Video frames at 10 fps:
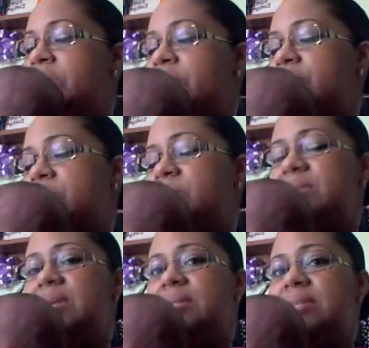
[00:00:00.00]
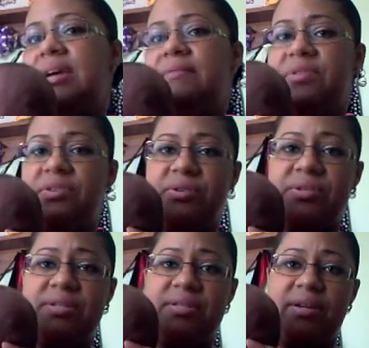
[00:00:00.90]
So it was nice to have the
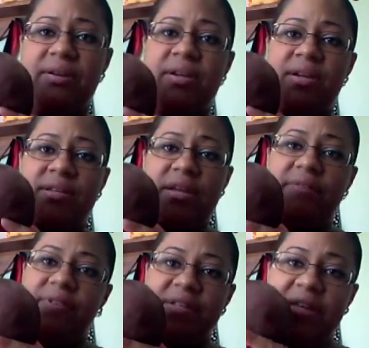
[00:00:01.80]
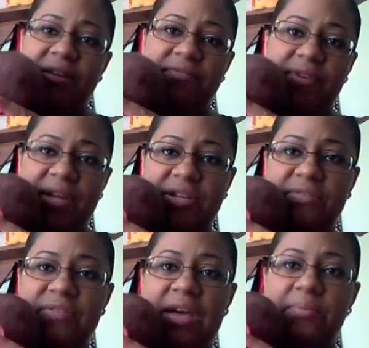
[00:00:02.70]
nurses there. Definitely take advantage of
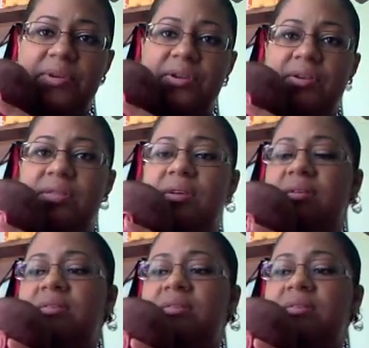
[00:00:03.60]
that when you're in the